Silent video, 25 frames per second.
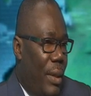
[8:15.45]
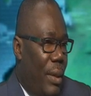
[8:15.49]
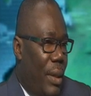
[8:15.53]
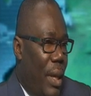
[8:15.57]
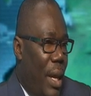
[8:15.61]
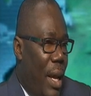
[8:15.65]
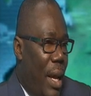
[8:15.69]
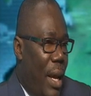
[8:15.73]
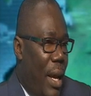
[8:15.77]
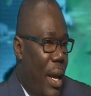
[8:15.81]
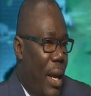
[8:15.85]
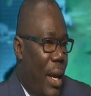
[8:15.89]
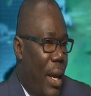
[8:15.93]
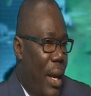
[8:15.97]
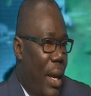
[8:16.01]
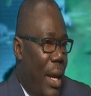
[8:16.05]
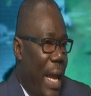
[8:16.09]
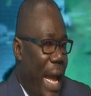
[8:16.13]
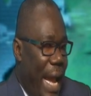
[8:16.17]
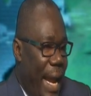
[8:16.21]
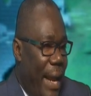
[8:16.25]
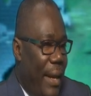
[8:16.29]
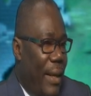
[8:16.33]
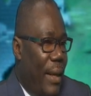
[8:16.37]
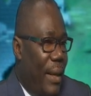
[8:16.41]
uh,
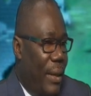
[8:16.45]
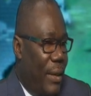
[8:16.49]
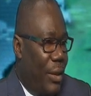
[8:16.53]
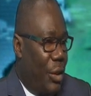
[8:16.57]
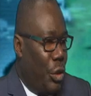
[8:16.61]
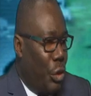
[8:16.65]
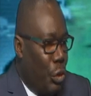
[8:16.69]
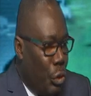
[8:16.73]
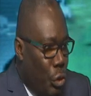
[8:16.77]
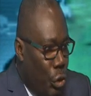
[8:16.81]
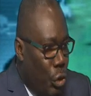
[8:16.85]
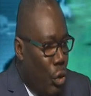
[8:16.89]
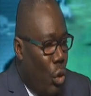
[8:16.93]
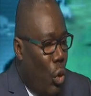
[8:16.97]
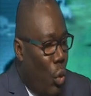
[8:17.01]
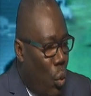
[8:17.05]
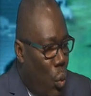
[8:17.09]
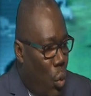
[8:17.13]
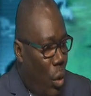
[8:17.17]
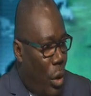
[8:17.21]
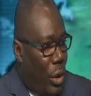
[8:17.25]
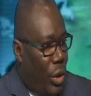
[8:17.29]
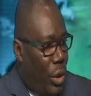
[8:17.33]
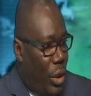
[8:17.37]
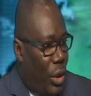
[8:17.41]
earners, you know
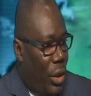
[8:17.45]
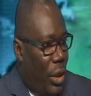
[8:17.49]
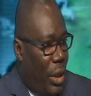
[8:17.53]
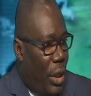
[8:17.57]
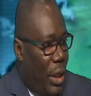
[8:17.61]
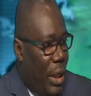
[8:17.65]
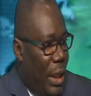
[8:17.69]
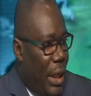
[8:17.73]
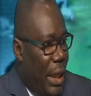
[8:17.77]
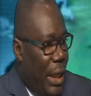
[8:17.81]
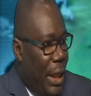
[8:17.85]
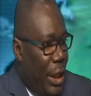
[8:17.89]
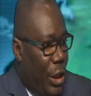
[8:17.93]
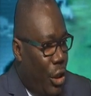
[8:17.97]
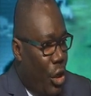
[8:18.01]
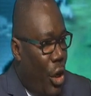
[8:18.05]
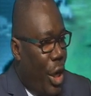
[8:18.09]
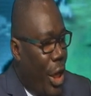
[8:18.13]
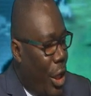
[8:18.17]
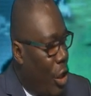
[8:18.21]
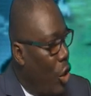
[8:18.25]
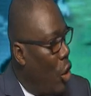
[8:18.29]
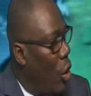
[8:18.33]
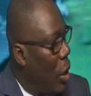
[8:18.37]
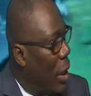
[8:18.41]
what your
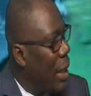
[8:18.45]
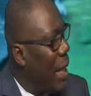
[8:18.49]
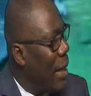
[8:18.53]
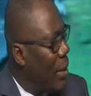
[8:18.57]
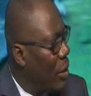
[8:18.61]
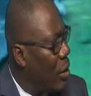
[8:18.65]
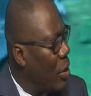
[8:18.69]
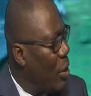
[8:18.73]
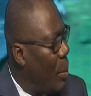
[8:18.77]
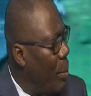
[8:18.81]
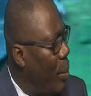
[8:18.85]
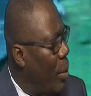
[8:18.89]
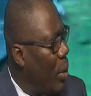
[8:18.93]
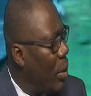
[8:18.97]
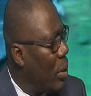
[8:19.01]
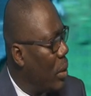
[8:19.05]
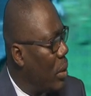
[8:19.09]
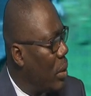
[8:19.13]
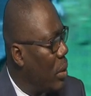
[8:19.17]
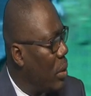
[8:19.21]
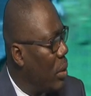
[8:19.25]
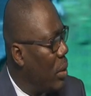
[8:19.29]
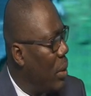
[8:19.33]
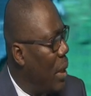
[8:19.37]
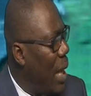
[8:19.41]
income can support,
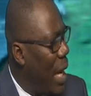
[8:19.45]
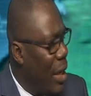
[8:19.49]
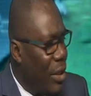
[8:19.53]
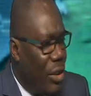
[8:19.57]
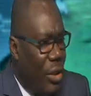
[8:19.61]
and